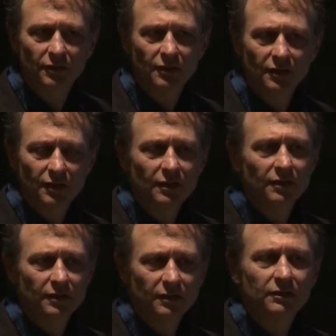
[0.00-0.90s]
there was the
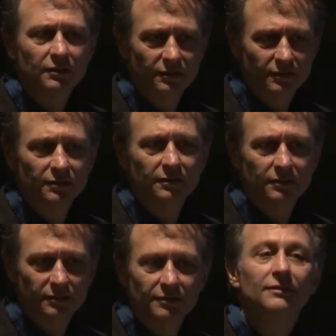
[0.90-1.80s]
66,
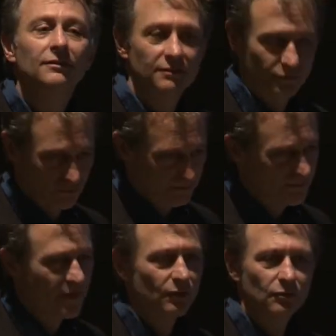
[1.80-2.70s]
67, and then 71.